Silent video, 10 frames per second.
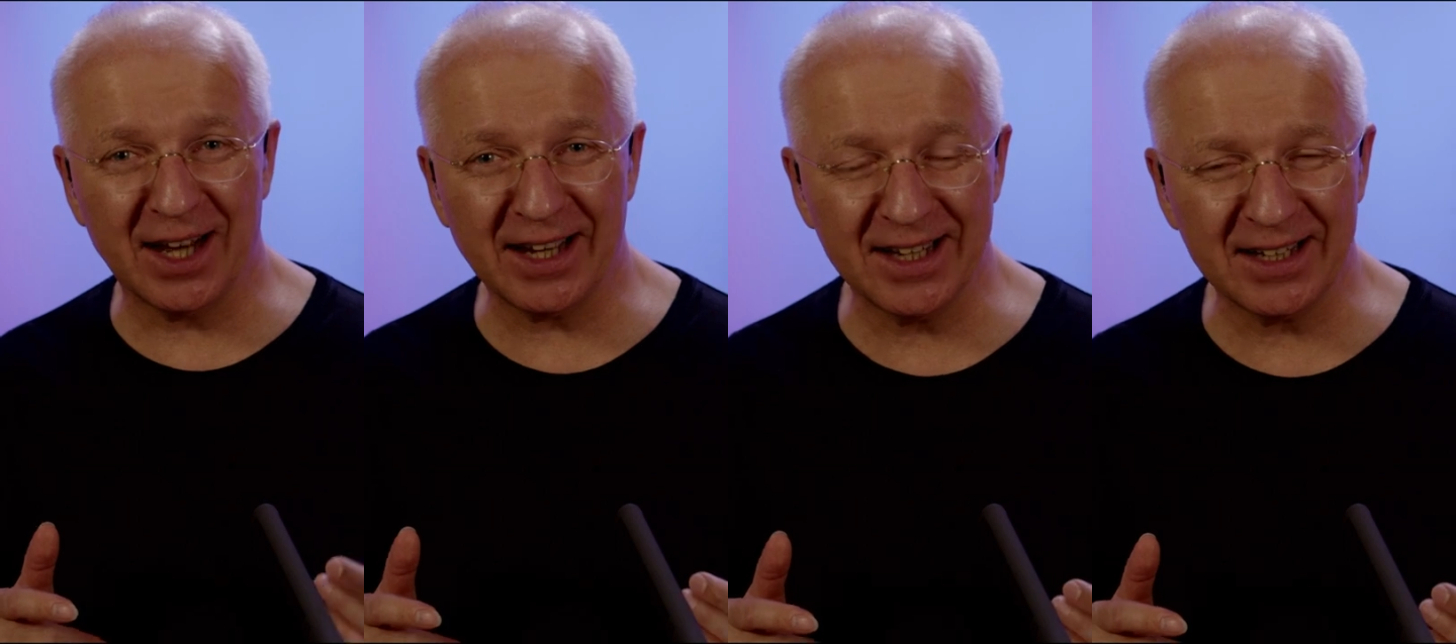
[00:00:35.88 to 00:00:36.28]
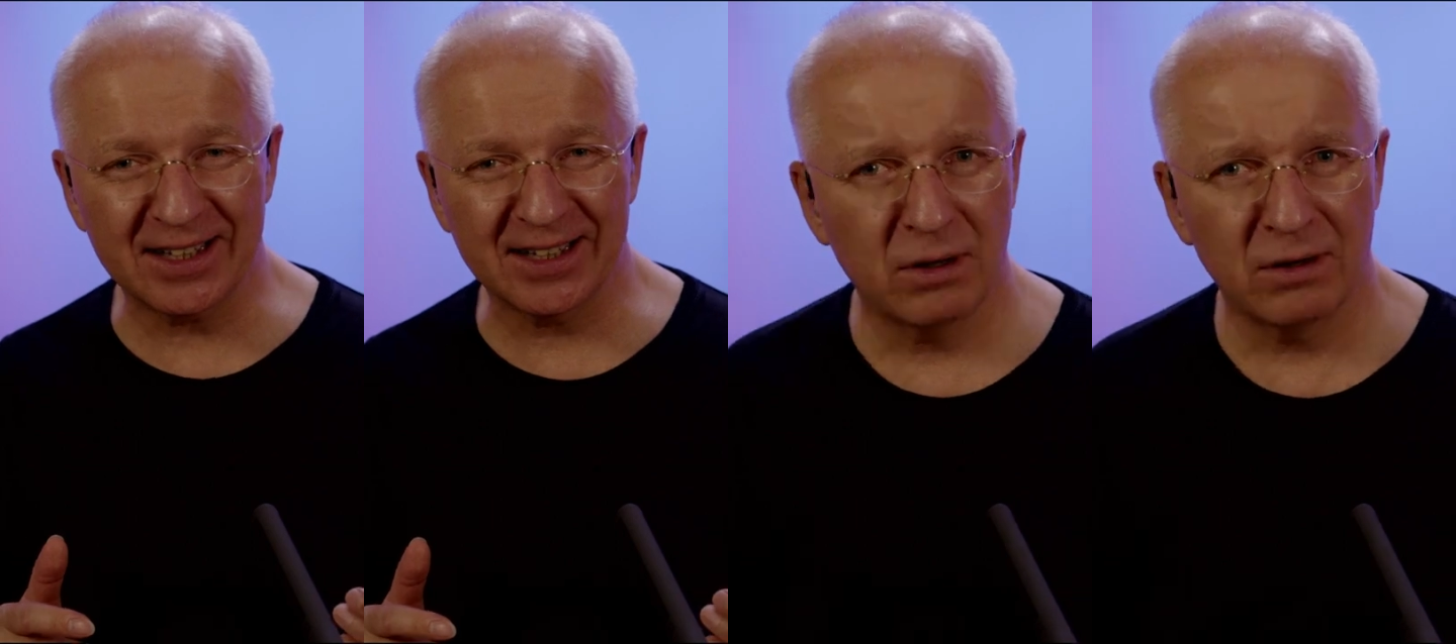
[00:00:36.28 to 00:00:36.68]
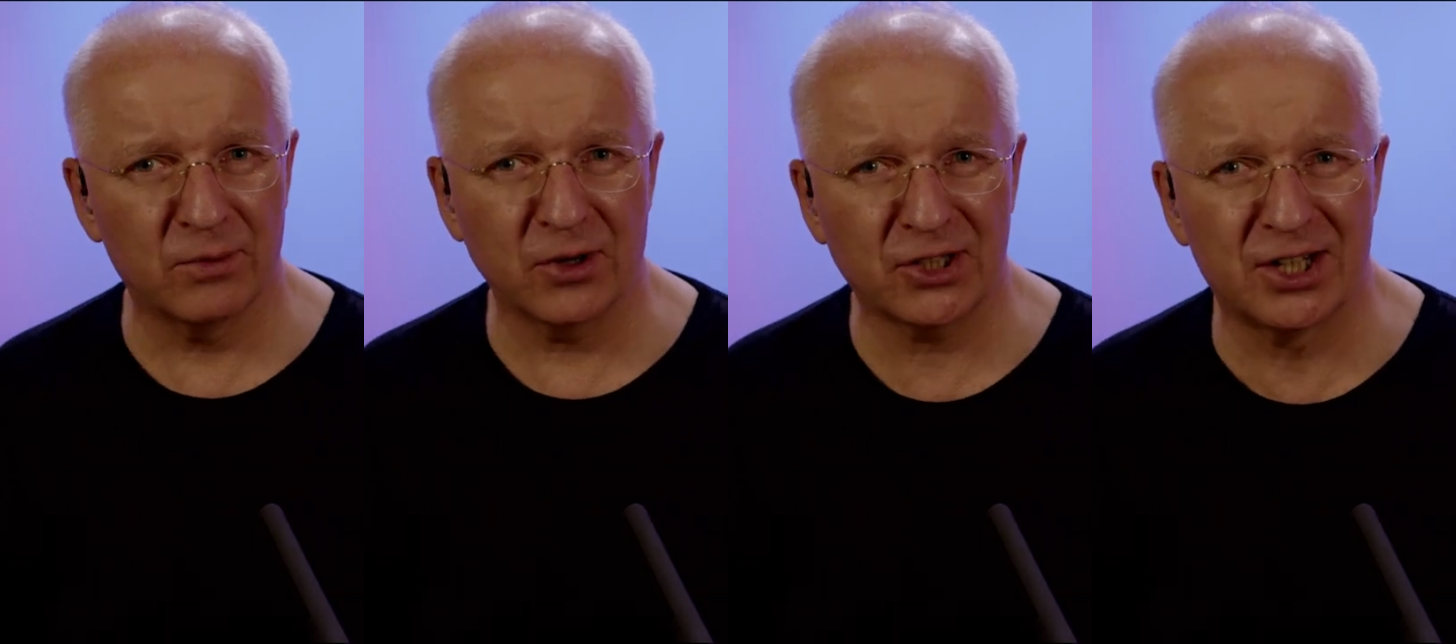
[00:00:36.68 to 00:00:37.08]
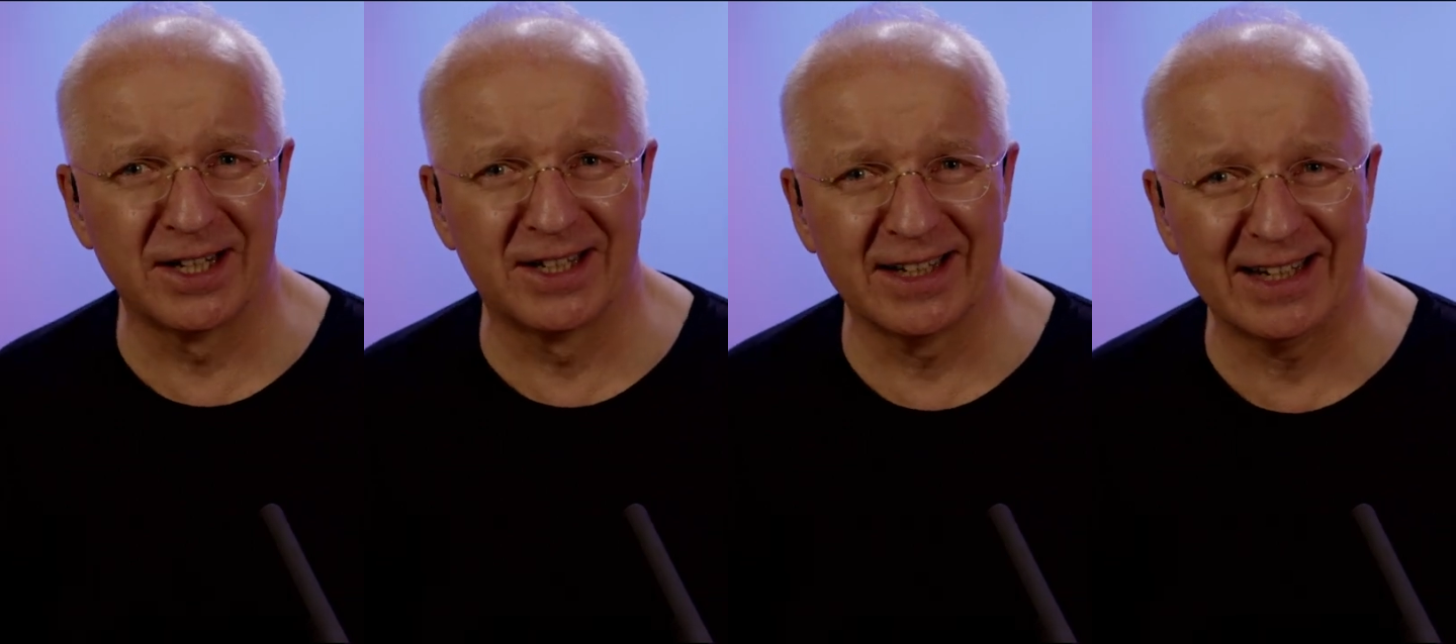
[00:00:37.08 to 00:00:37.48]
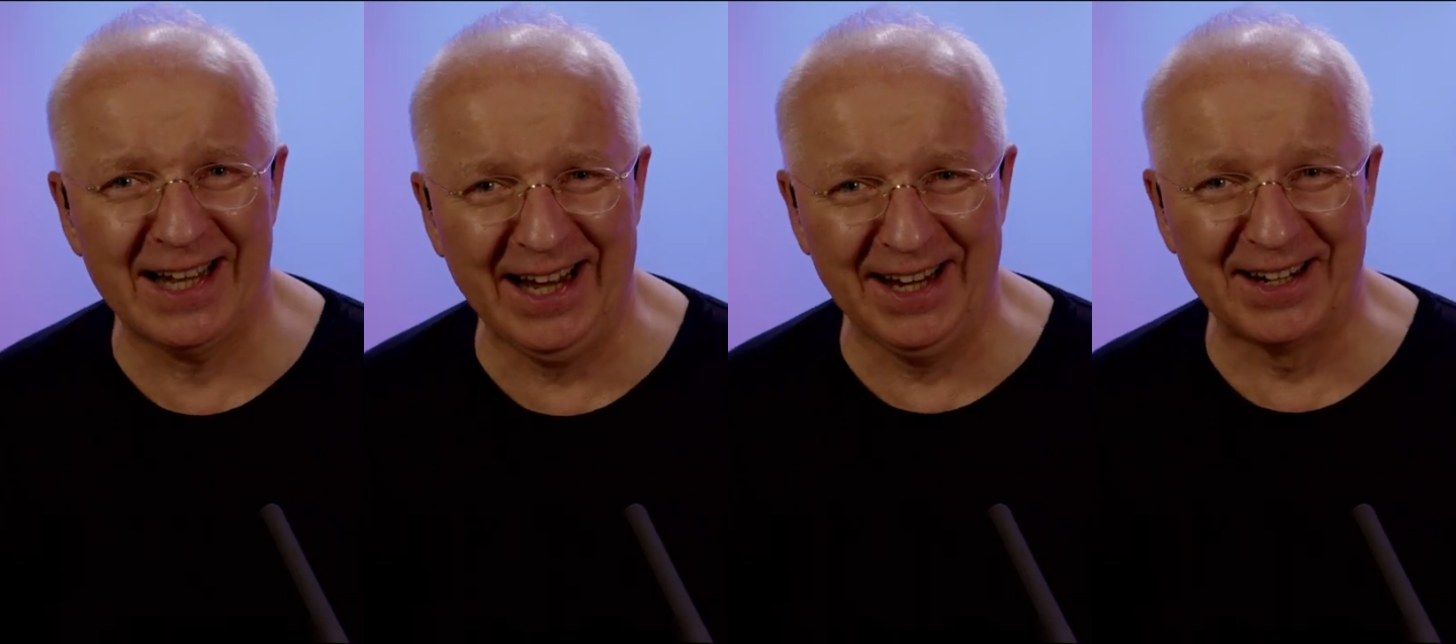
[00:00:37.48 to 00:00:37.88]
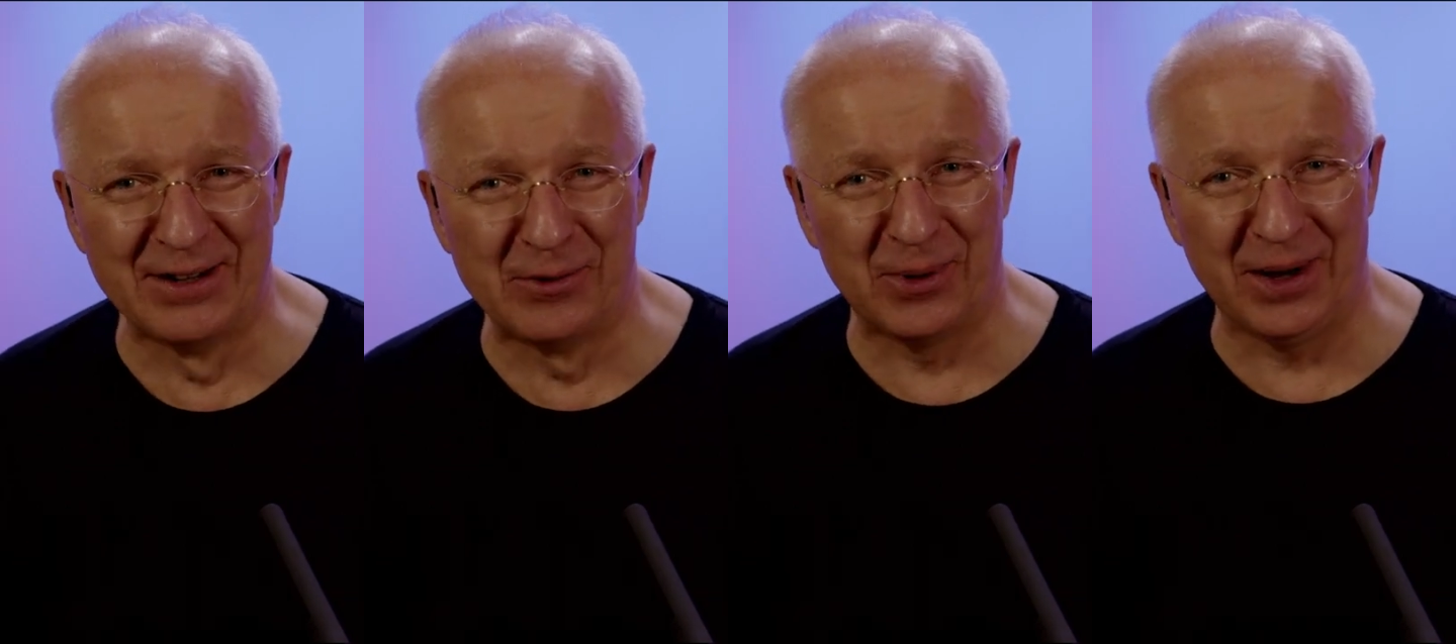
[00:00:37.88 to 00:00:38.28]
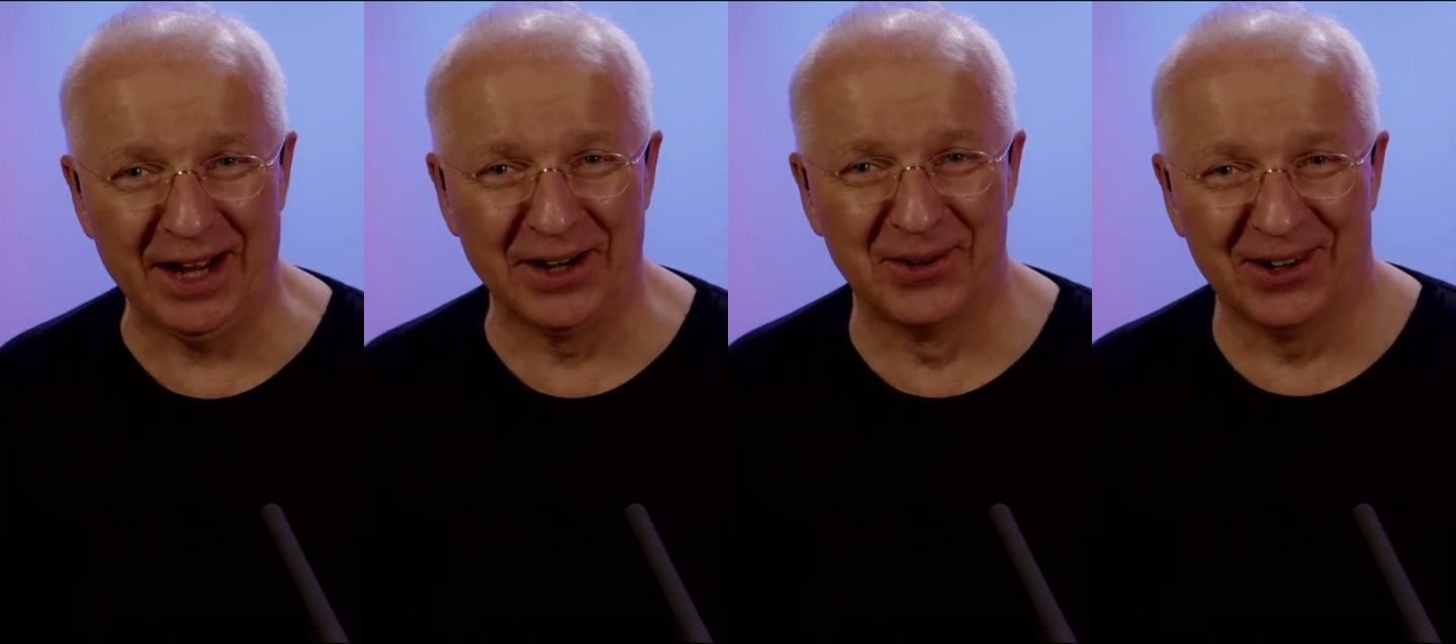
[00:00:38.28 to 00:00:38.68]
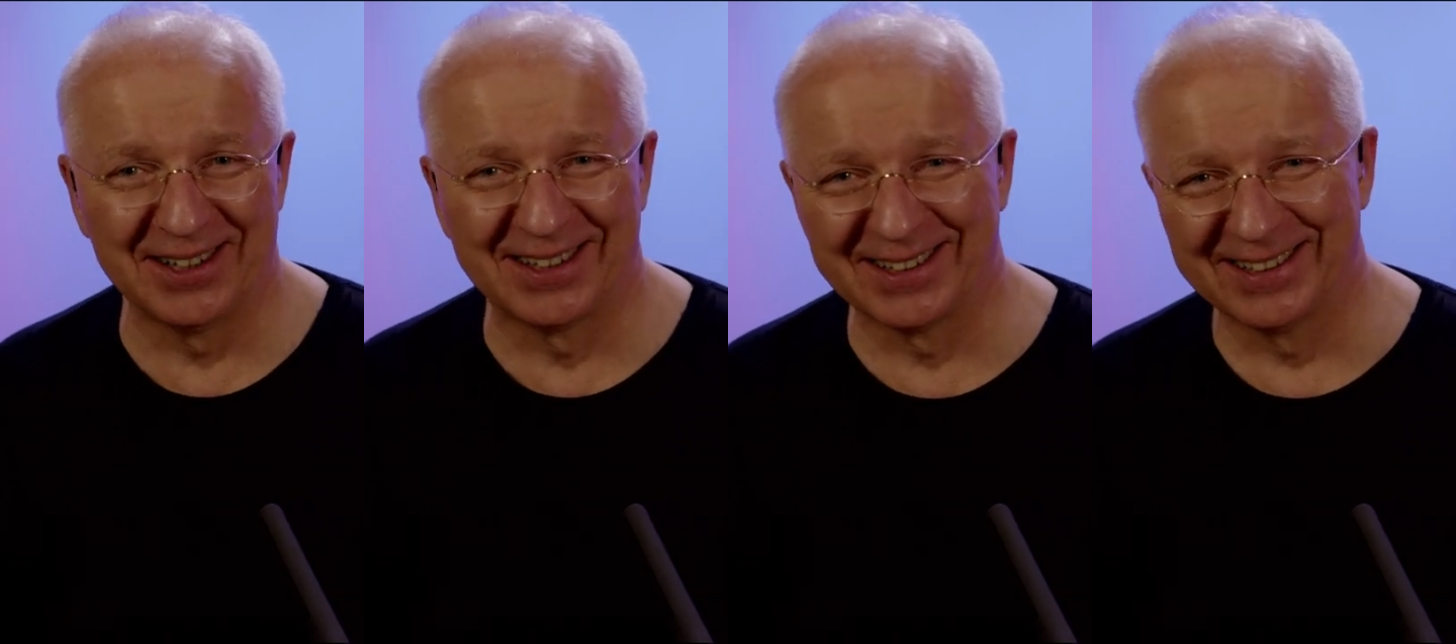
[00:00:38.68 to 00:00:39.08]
like it? Watch it again. Why not?